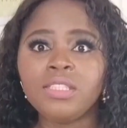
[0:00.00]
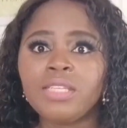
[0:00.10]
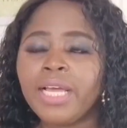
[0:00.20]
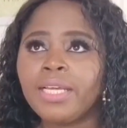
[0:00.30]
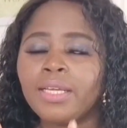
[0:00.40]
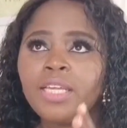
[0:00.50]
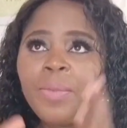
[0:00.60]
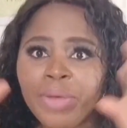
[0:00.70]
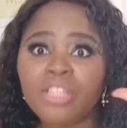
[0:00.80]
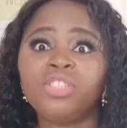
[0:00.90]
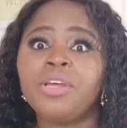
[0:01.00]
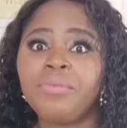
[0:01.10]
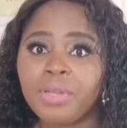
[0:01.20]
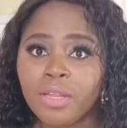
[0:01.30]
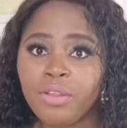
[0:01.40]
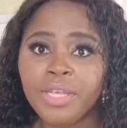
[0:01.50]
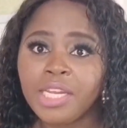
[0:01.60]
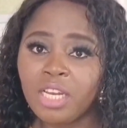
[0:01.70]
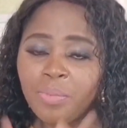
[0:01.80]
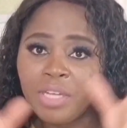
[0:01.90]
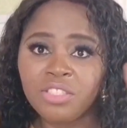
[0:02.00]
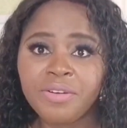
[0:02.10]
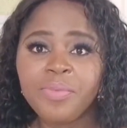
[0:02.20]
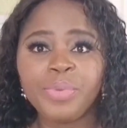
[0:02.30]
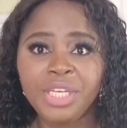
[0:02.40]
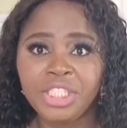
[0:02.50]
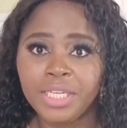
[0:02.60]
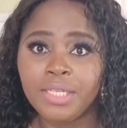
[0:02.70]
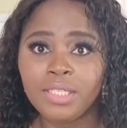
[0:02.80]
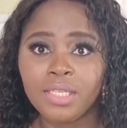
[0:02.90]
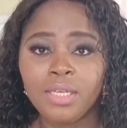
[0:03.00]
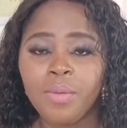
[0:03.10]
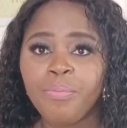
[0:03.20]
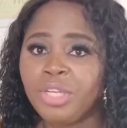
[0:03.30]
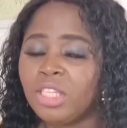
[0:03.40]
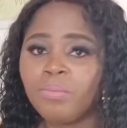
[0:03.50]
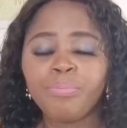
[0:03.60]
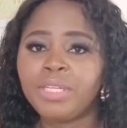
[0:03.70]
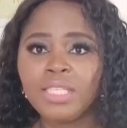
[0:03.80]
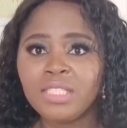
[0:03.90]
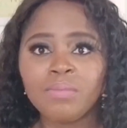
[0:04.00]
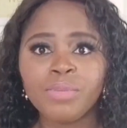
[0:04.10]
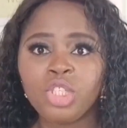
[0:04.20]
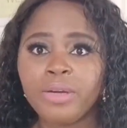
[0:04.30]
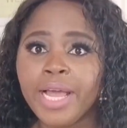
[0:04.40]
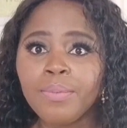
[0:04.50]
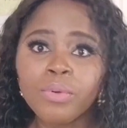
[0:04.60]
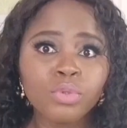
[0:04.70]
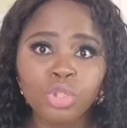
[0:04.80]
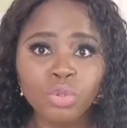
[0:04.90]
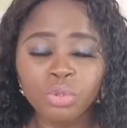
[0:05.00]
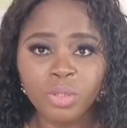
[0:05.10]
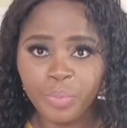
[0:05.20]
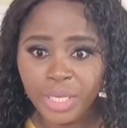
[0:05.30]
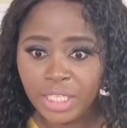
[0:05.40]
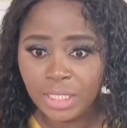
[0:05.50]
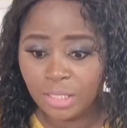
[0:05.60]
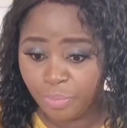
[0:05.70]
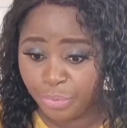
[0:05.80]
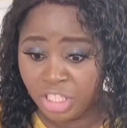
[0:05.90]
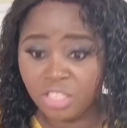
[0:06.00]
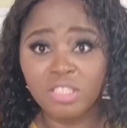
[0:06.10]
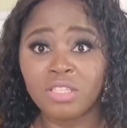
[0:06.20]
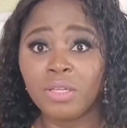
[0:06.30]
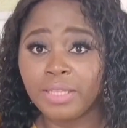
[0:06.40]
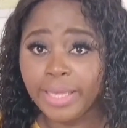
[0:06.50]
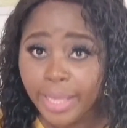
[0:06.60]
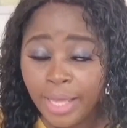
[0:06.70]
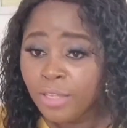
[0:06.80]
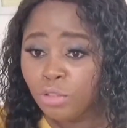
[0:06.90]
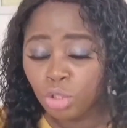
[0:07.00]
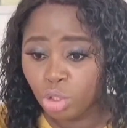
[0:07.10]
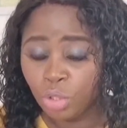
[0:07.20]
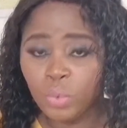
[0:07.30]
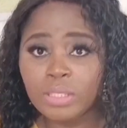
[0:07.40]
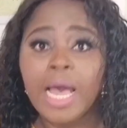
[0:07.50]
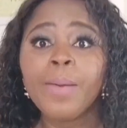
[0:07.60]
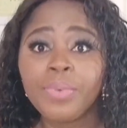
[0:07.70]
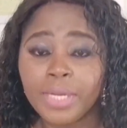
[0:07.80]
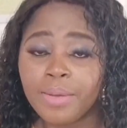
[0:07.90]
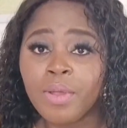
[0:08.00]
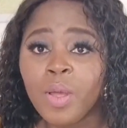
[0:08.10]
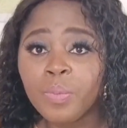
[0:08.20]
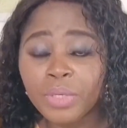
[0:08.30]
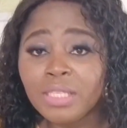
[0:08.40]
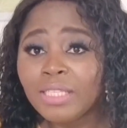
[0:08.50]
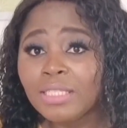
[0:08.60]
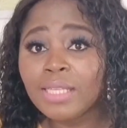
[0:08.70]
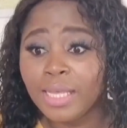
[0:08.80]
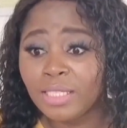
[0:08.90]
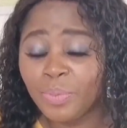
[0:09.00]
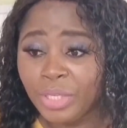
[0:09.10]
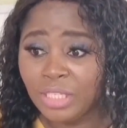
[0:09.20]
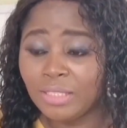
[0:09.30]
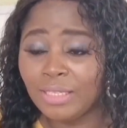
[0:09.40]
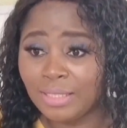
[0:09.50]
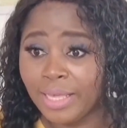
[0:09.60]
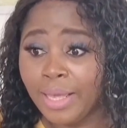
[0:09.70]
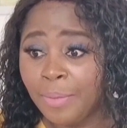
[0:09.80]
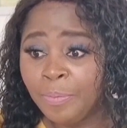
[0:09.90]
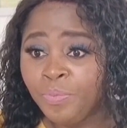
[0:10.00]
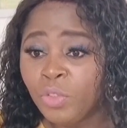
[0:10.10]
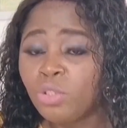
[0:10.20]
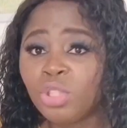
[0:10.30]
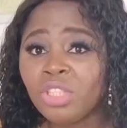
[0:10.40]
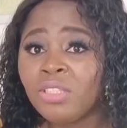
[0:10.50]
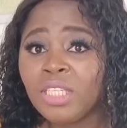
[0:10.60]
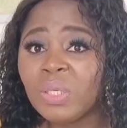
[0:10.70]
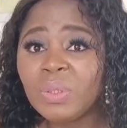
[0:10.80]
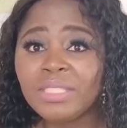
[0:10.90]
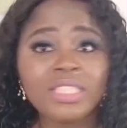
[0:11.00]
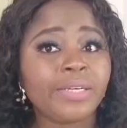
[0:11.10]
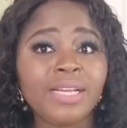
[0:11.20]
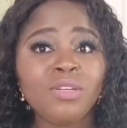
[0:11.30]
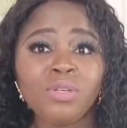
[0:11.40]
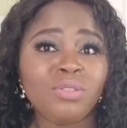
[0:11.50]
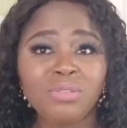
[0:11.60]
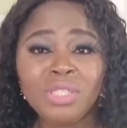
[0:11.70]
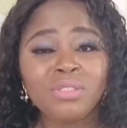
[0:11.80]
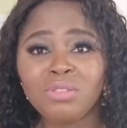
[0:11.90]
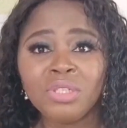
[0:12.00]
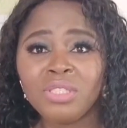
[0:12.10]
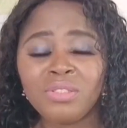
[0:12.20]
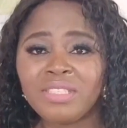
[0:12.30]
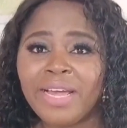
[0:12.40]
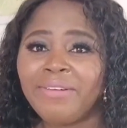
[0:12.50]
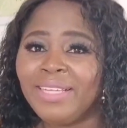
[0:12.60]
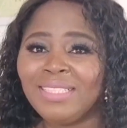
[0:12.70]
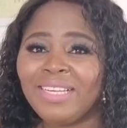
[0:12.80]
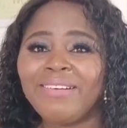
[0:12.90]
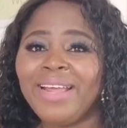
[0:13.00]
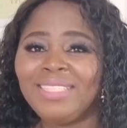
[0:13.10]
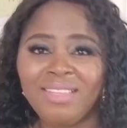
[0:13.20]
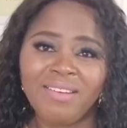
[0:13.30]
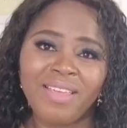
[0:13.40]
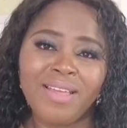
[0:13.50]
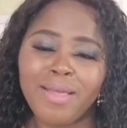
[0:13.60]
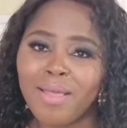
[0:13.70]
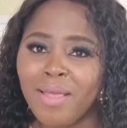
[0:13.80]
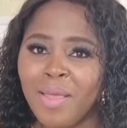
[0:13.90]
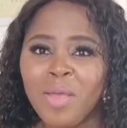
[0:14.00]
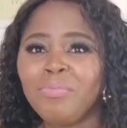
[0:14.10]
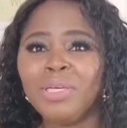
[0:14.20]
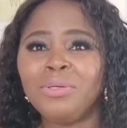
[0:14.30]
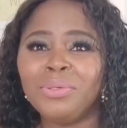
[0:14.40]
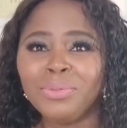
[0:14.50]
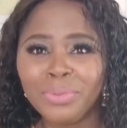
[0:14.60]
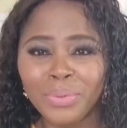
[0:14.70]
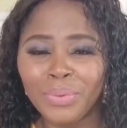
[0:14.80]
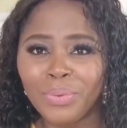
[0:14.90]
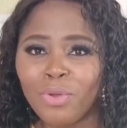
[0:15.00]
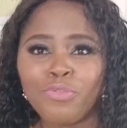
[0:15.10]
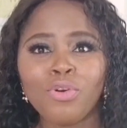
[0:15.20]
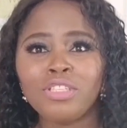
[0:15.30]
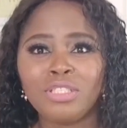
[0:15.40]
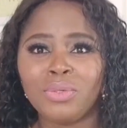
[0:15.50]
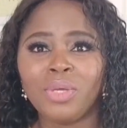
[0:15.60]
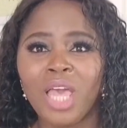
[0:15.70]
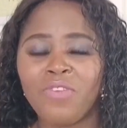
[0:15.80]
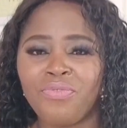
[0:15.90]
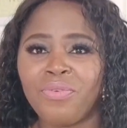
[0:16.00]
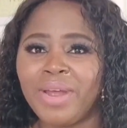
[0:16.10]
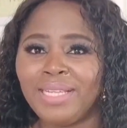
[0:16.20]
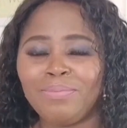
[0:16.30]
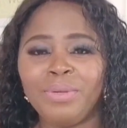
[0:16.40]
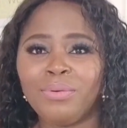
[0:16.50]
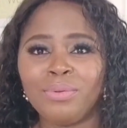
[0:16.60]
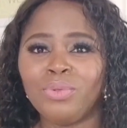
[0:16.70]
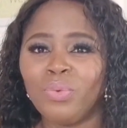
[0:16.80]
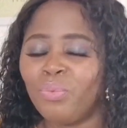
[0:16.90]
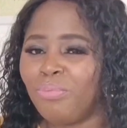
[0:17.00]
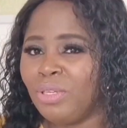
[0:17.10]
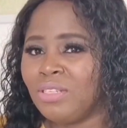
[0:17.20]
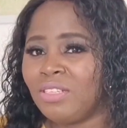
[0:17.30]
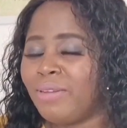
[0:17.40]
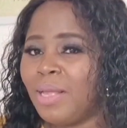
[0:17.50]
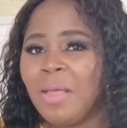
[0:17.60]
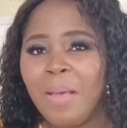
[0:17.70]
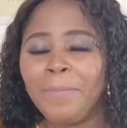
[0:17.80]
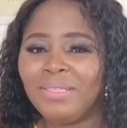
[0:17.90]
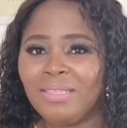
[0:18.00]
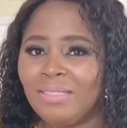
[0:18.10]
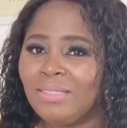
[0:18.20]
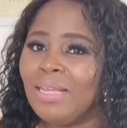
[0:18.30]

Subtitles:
like imaginary. You get an imaginary Patientenbeschreibung, you don't know the patient is not there, so you don't know what's happening. Well, in this case, patient is there. So you don't need all this, you don't need to start writing criteria, Begründung. Of course, it's okay if you write Begründung because you write, Patienten